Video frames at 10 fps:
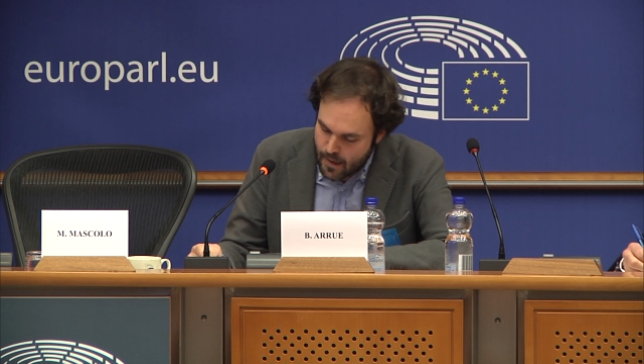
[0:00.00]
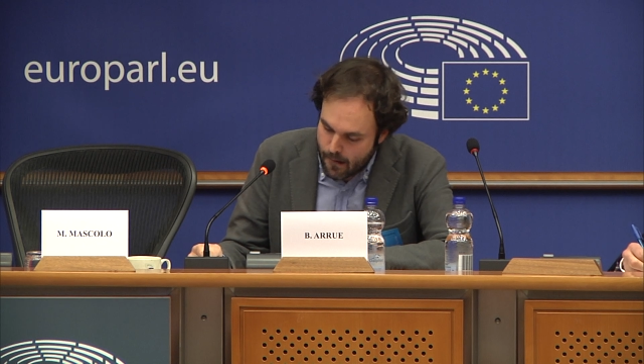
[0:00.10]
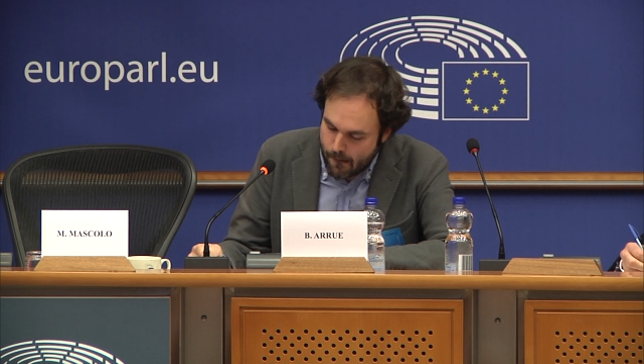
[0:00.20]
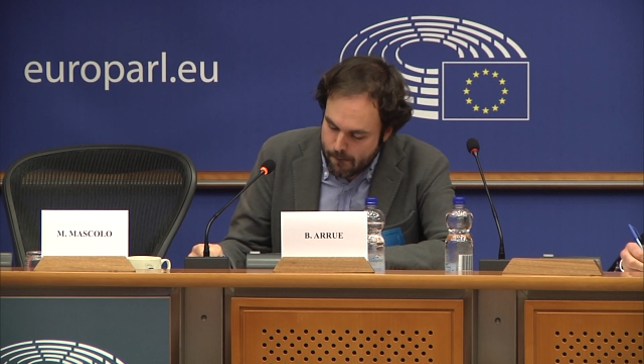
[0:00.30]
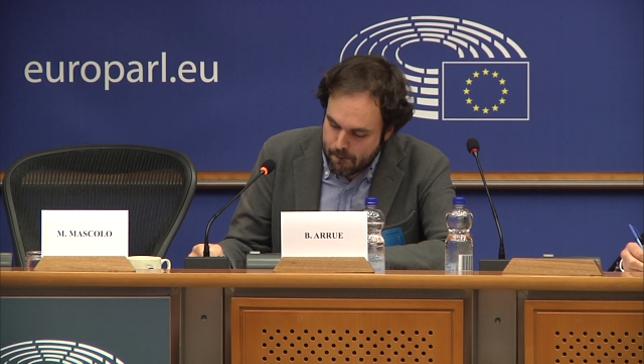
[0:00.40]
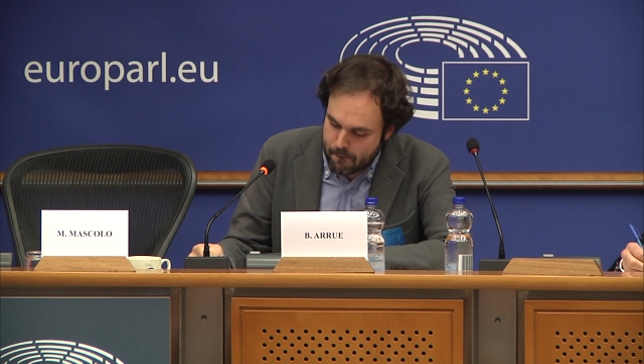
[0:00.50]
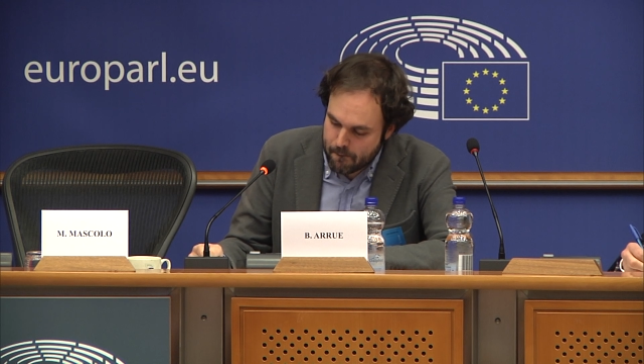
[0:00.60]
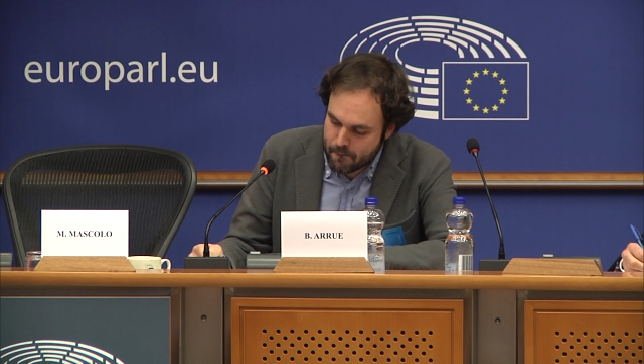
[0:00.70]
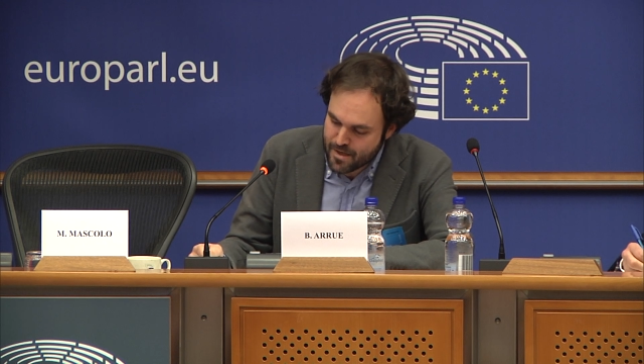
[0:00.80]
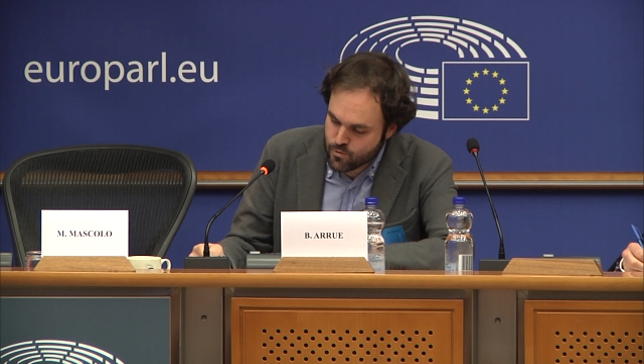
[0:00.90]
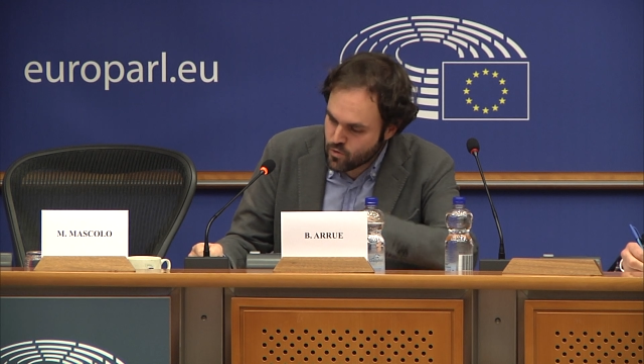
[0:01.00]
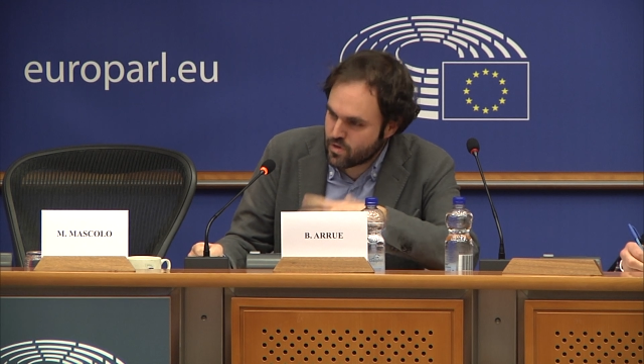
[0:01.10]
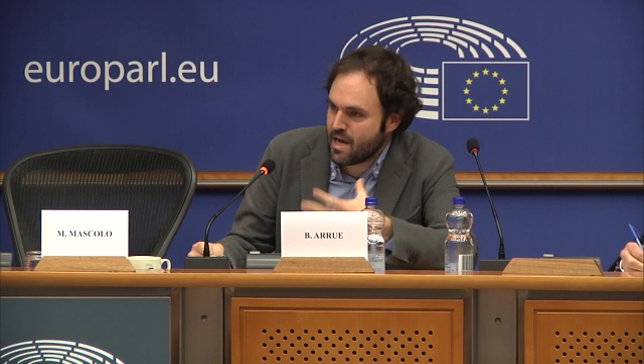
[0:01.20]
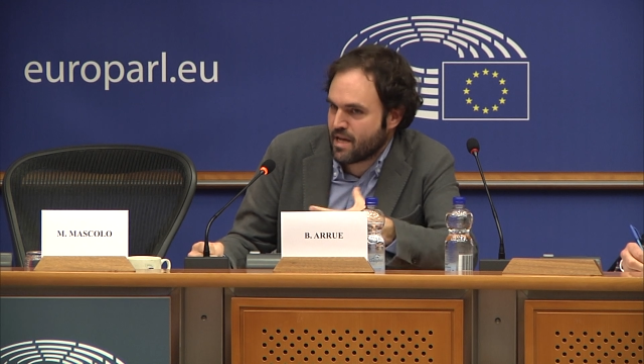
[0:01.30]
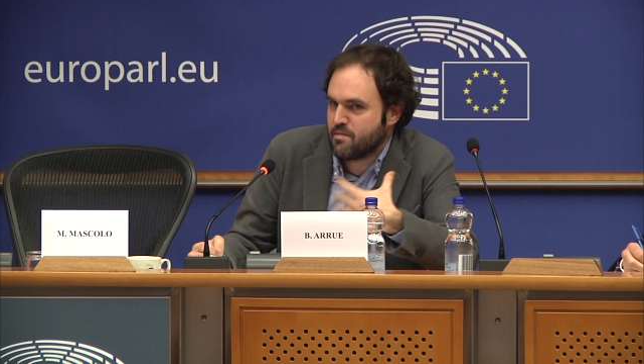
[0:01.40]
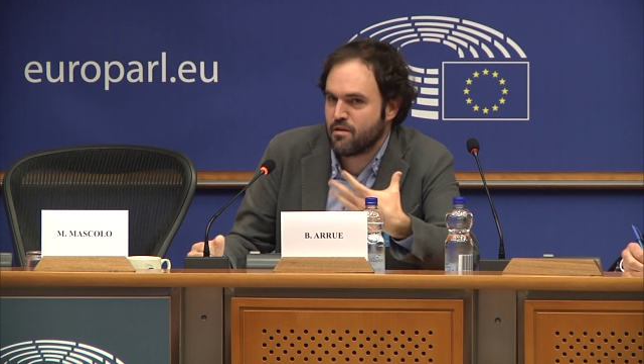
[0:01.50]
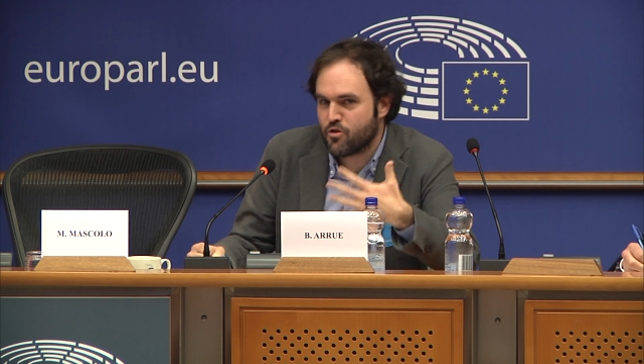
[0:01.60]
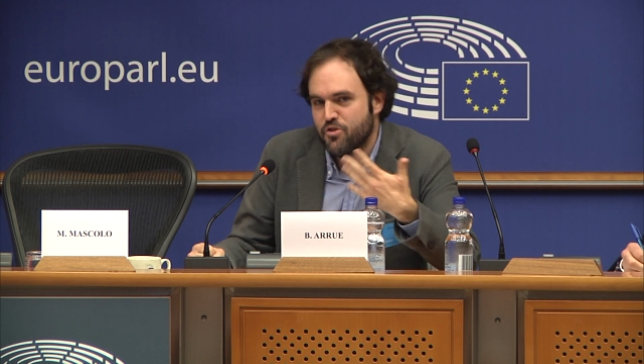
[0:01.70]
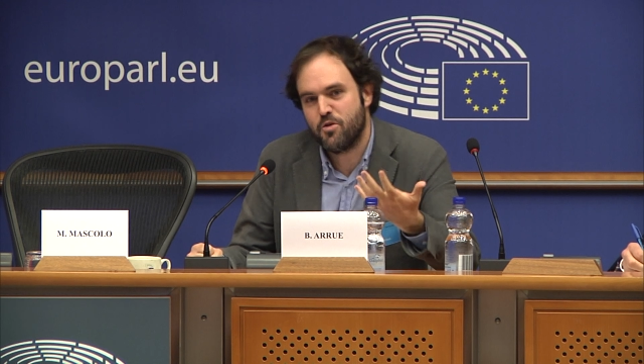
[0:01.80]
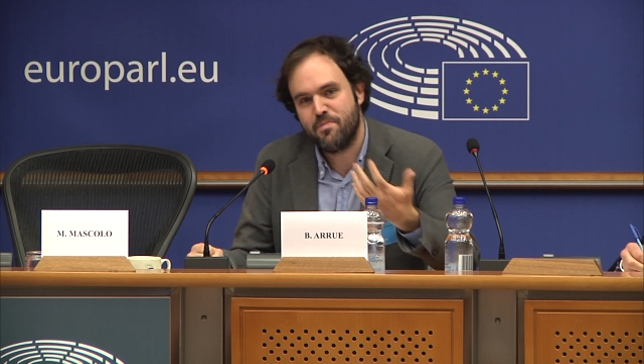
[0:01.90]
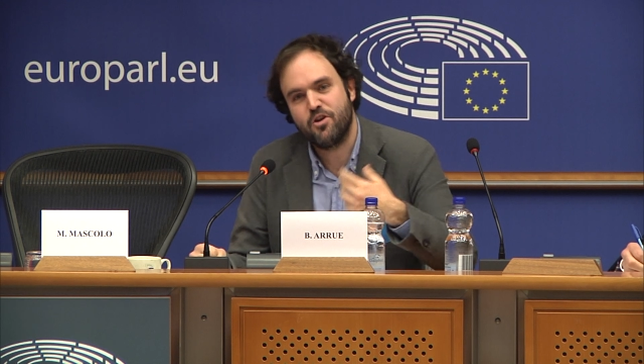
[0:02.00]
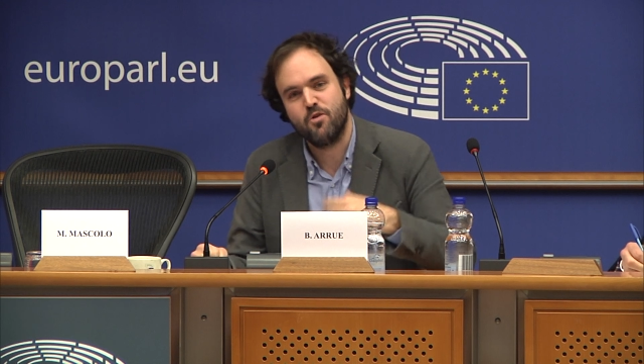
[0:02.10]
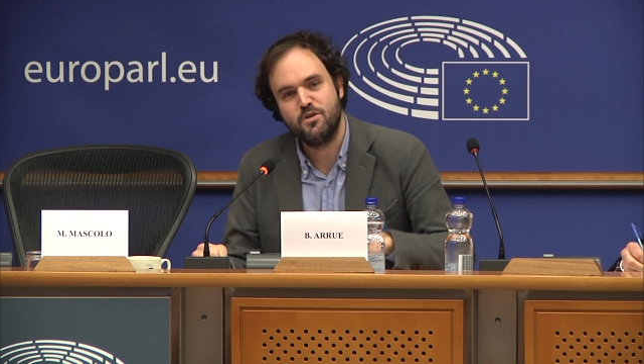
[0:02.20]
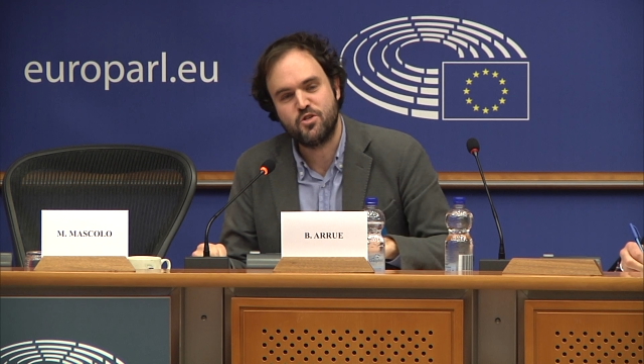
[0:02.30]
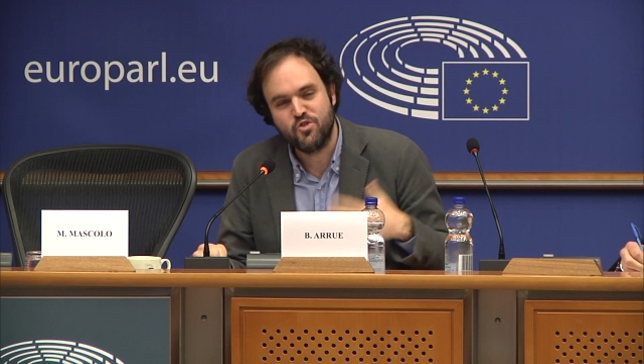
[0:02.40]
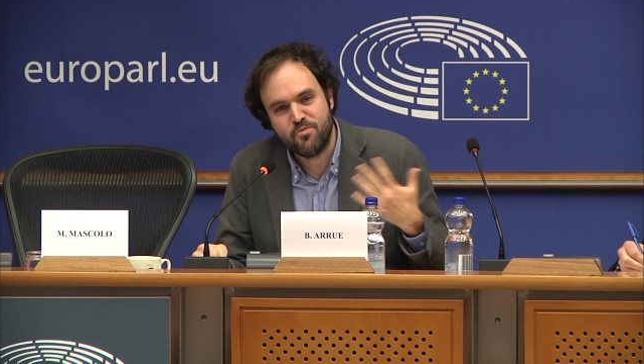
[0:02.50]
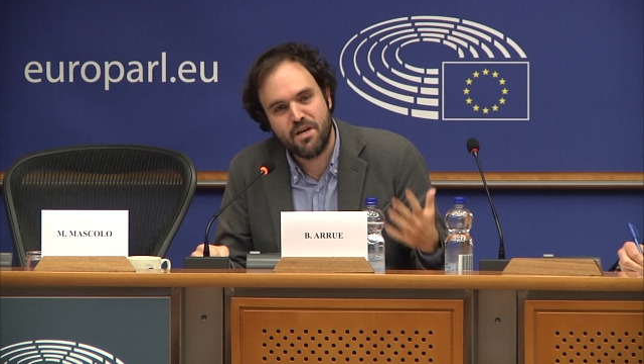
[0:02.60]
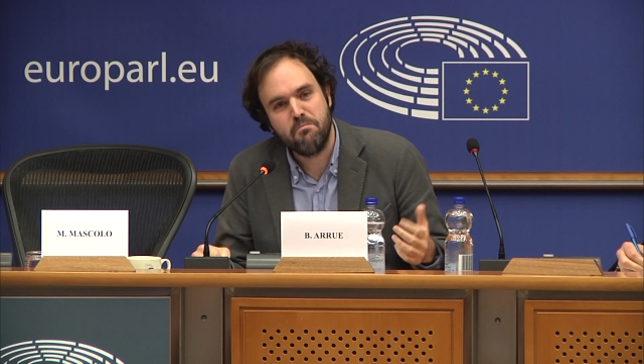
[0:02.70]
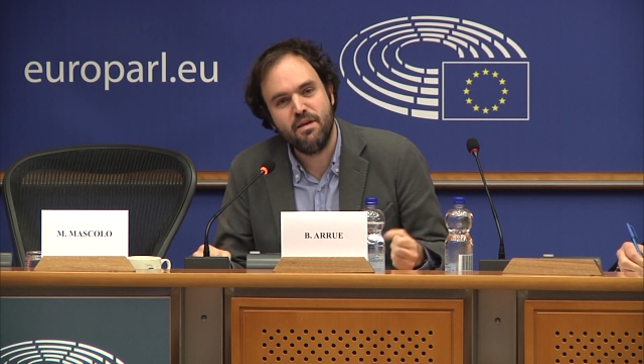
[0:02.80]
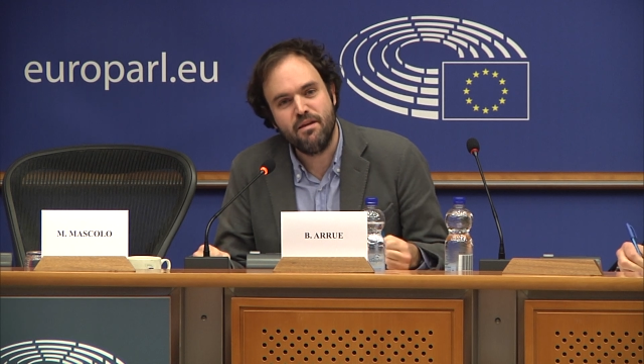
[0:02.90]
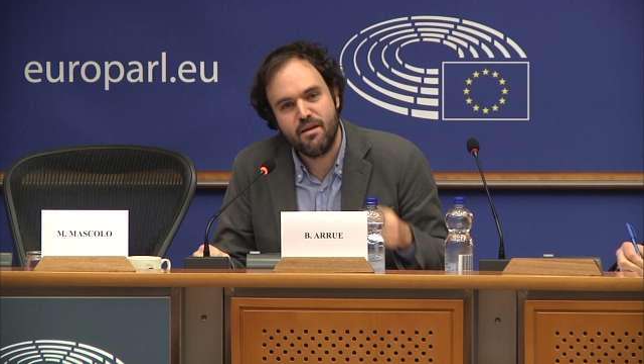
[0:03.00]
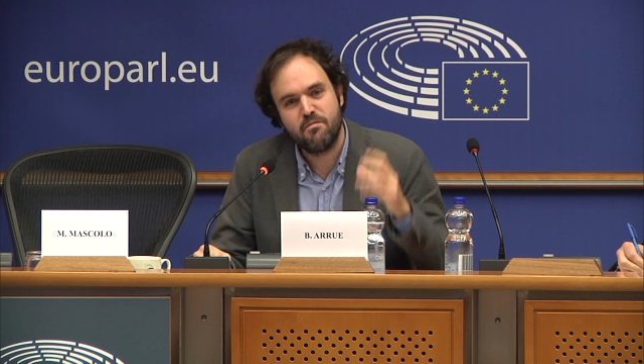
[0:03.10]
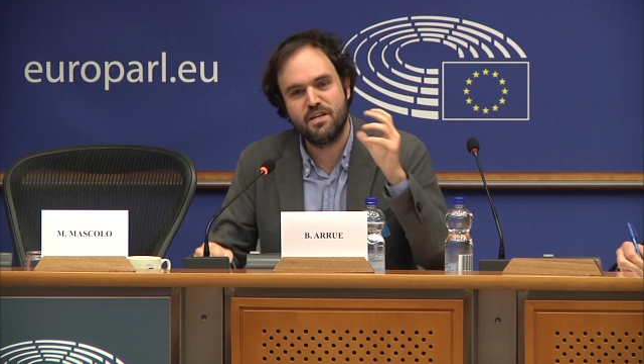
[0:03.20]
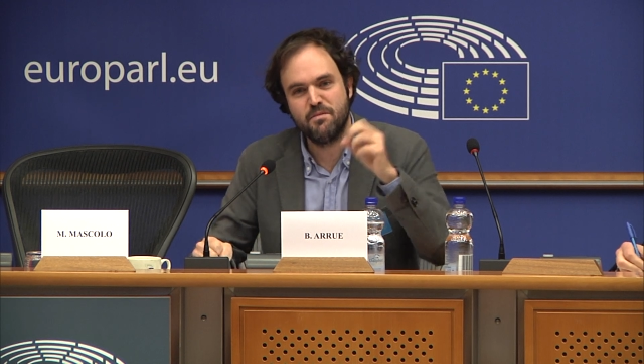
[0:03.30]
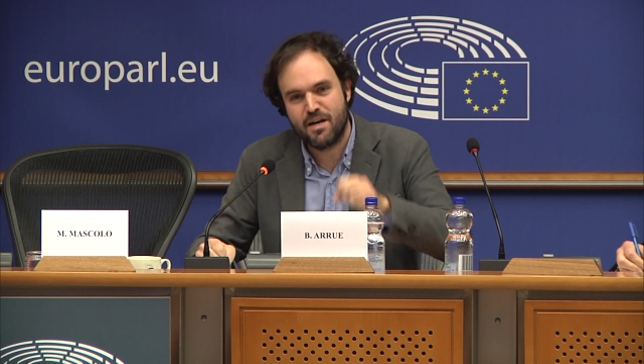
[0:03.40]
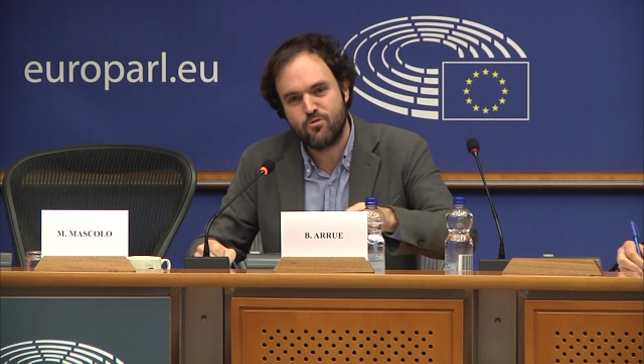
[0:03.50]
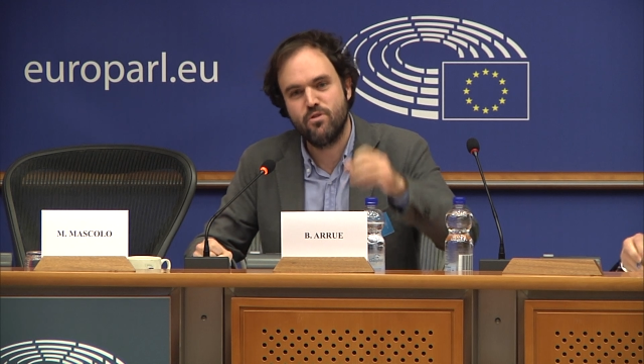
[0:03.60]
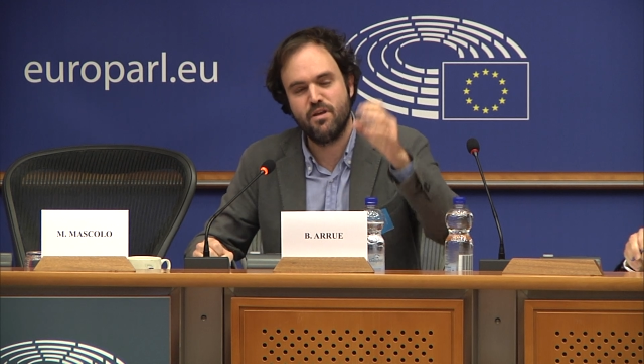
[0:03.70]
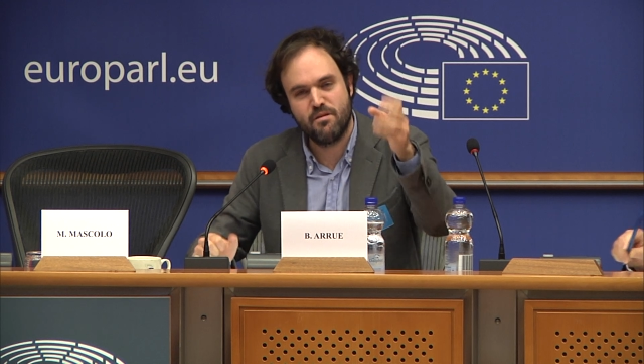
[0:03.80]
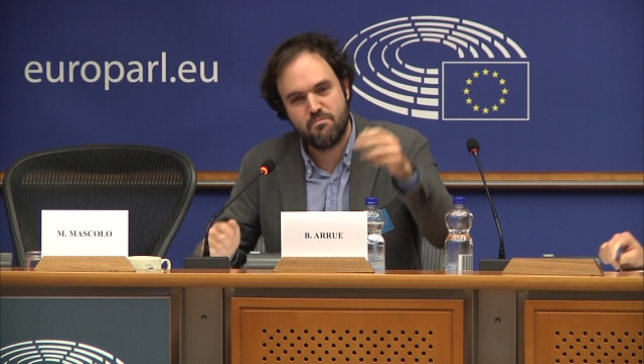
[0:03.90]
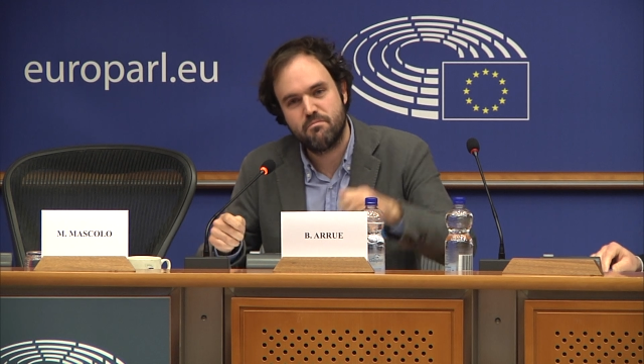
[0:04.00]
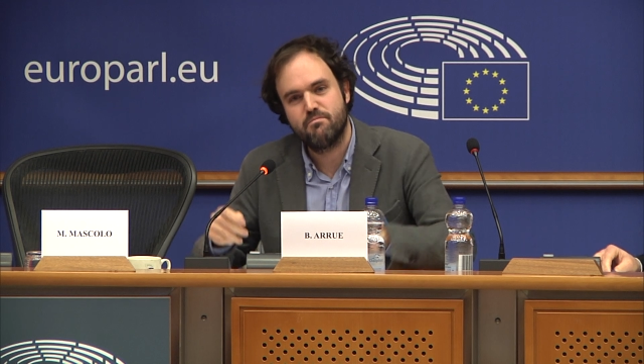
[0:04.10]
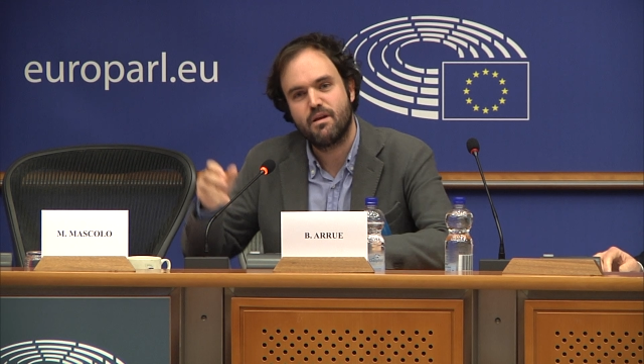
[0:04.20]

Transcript: But we would like the European Commission to maybe get back to the